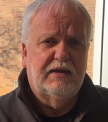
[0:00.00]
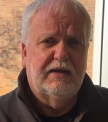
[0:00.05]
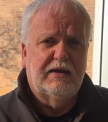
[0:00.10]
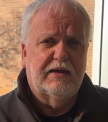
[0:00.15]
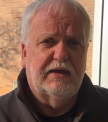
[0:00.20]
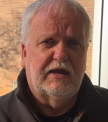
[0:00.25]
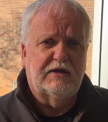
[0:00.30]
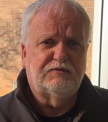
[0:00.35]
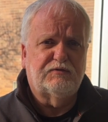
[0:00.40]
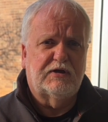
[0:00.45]

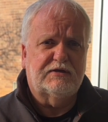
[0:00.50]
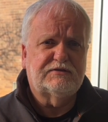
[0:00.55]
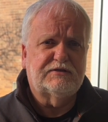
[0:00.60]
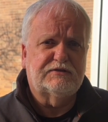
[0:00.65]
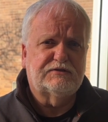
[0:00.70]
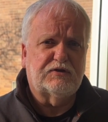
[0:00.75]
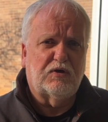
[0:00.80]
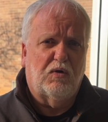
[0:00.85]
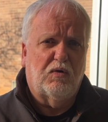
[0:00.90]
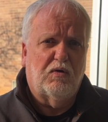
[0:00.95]

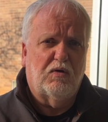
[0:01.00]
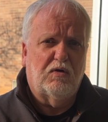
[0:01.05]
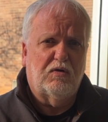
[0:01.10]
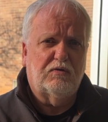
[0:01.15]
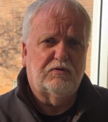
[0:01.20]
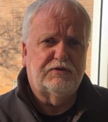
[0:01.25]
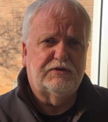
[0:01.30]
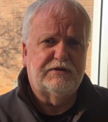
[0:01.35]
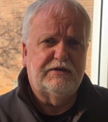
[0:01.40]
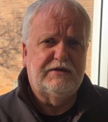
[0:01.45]
addresses
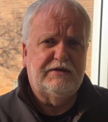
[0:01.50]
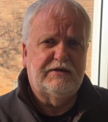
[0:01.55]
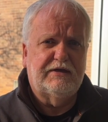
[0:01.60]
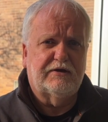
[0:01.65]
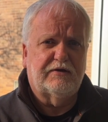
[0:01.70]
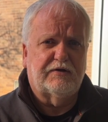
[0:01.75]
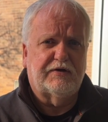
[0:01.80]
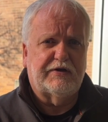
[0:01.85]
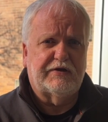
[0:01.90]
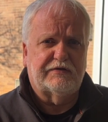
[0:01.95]
all the need
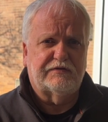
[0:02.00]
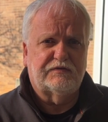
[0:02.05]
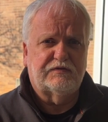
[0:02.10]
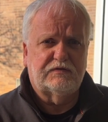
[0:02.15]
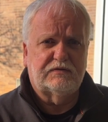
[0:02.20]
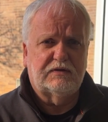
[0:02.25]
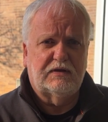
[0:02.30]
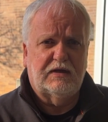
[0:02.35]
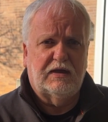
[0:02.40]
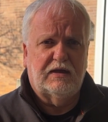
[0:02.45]

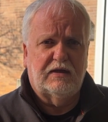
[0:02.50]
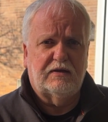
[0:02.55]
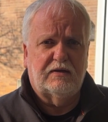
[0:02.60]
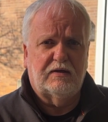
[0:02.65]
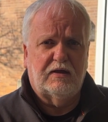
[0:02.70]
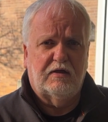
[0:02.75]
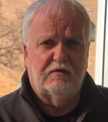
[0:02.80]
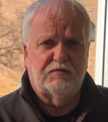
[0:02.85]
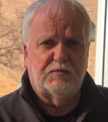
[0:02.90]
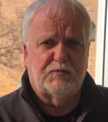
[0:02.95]
areas
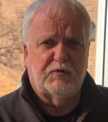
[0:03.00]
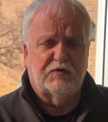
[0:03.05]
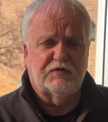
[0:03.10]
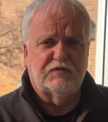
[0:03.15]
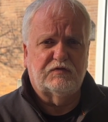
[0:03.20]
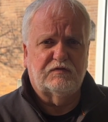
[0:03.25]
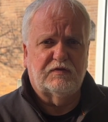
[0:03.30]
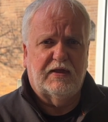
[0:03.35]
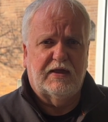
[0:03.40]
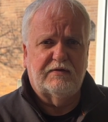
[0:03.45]
of a
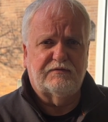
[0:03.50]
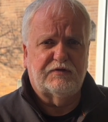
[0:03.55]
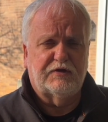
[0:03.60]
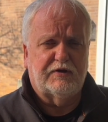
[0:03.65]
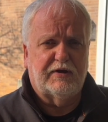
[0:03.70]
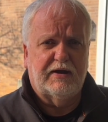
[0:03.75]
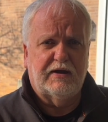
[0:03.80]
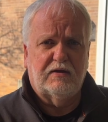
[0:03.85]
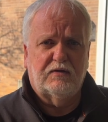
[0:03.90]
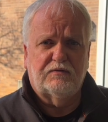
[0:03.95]
person's life: their
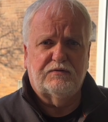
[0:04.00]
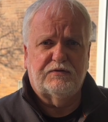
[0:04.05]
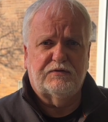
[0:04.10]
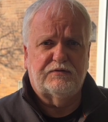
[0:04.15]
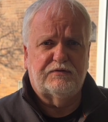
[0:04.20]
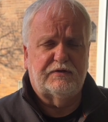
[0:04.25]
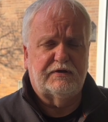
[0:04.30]
health,